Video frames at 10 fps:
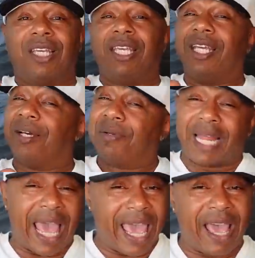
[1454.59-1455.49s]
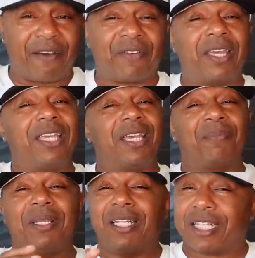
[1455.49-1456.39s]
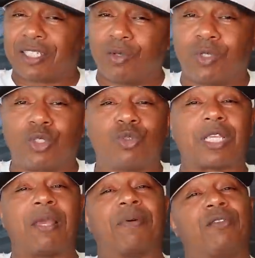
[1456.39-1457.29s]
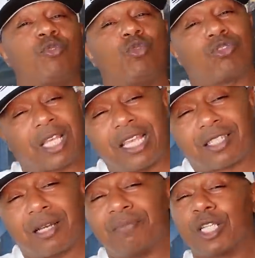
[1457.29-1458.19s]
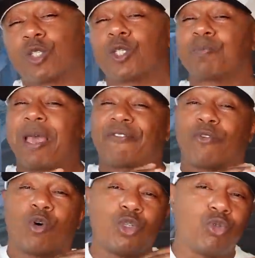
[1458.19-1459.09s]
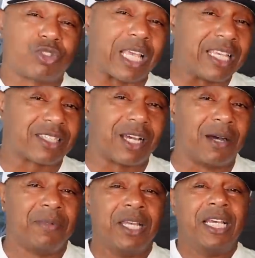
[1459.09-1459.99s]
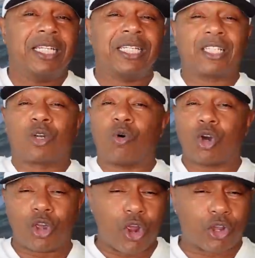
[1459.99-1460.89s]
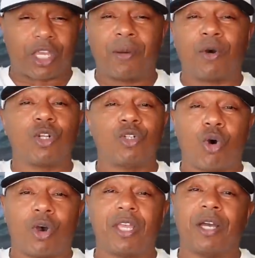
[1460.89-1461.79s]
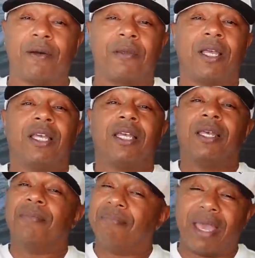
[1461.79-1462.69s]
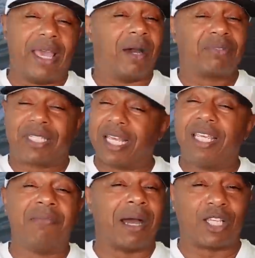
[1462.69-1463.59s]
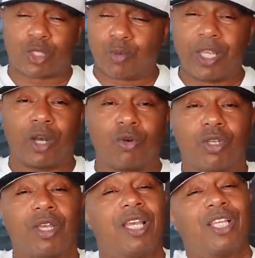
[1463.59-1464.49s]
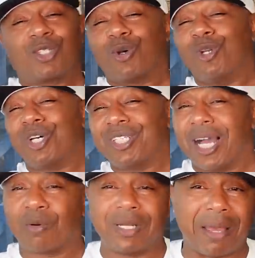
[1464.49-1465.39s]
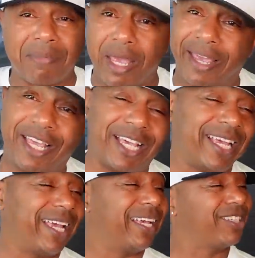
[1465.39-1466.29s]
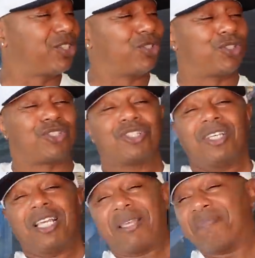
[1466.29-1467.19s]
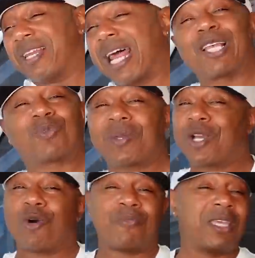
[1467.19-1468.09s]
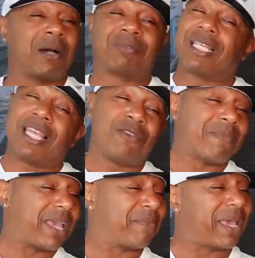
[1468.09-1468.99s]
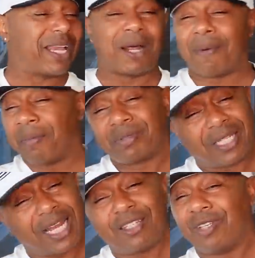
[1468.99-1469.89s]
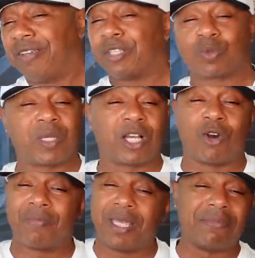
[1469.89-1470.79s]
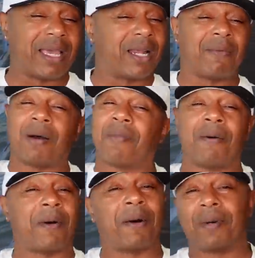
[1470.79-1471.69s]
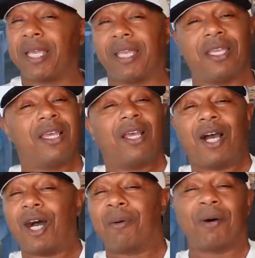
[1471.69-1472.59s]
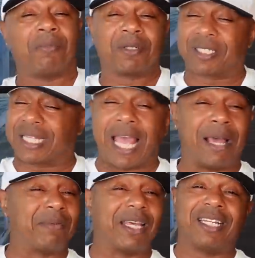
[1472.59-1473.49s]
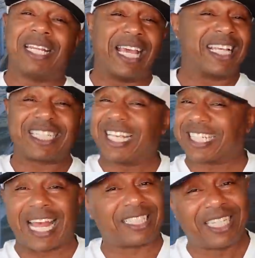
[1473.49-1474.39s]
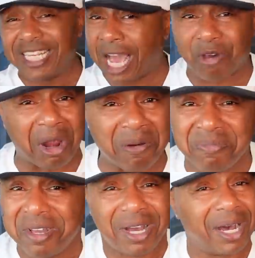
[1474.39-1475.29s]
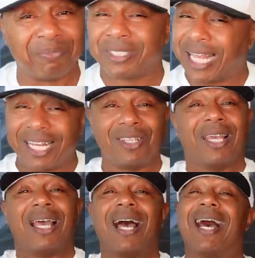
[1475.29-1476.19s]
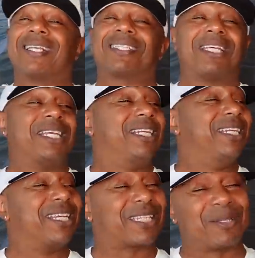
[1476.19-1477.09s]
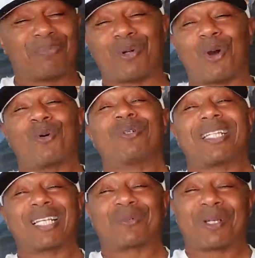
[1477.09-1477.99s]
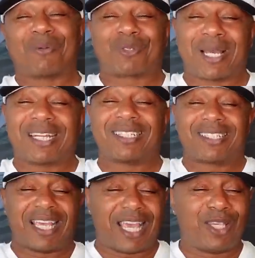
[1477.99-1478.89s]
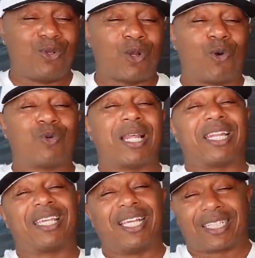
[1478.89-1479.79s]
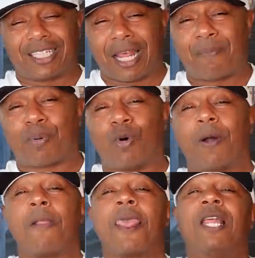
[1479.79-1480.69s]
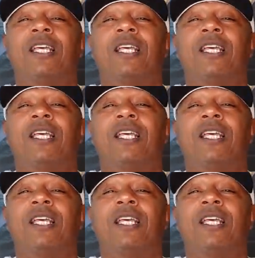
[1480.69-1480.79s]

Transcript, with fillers: He'll laugh and he'll be listening to what you say, but if you say something disrespectful or you say something that's going to irk him or annoy him, man, I'm telling you, he might swing on you. So look, Young was like, man, shh, man, not swing on me. I'm telling you, man, man, I'm, I'm telling you, you swing on me, man, I'm, I'm, I'm, I'm, I'm, I'm, gonna stab the, the SHIT out of. I'm telling you. I said, listen, bro, that's what I'm trying to tell you. Don't let it get to that point.